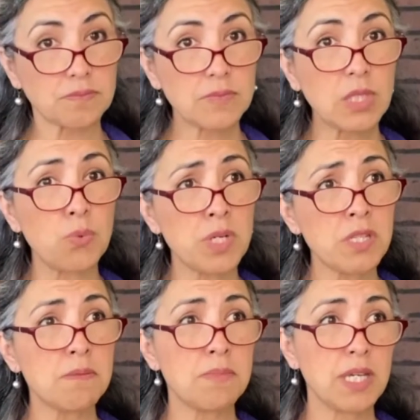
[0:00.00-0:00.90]
one of the
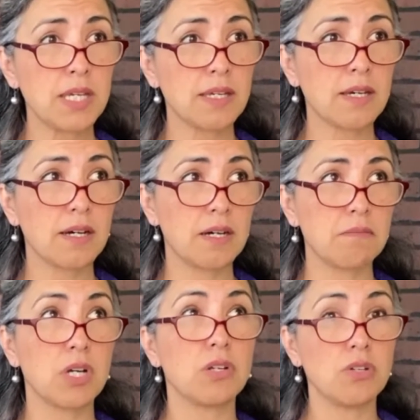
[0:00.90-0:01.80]
big
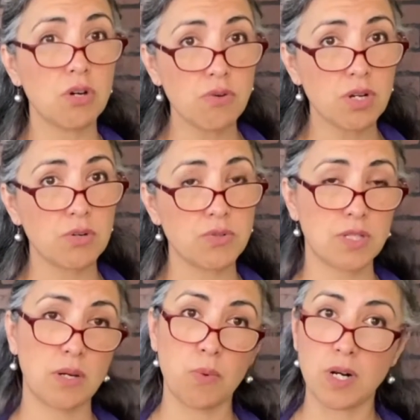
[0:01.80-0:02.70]
no-nos that I
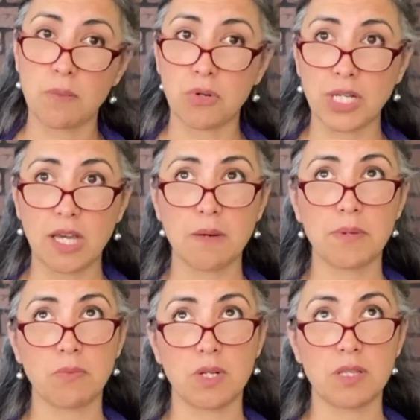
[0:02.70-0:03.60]
want to bring up, and
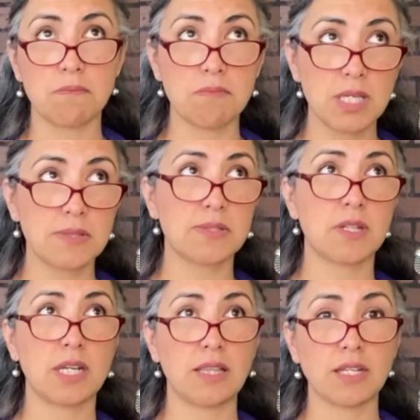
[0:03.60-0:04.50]
one of the myths that I'd
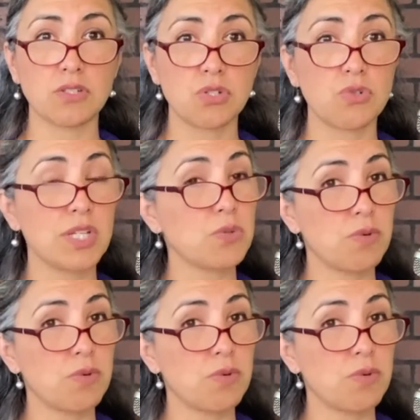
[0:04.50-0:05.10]
like to address right